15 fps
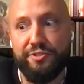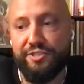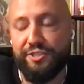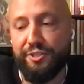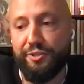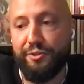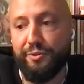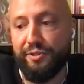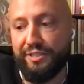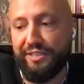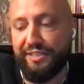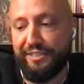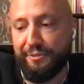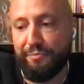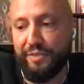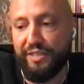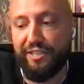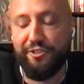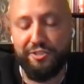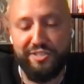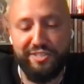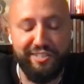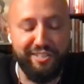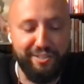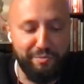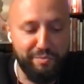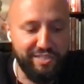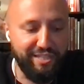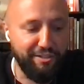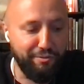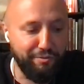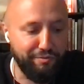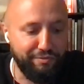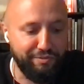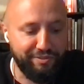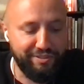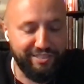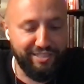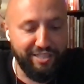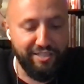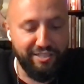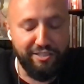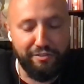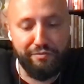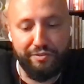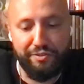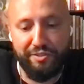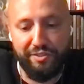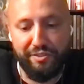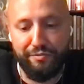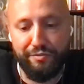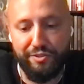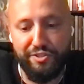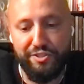So he considered himself a young photographer.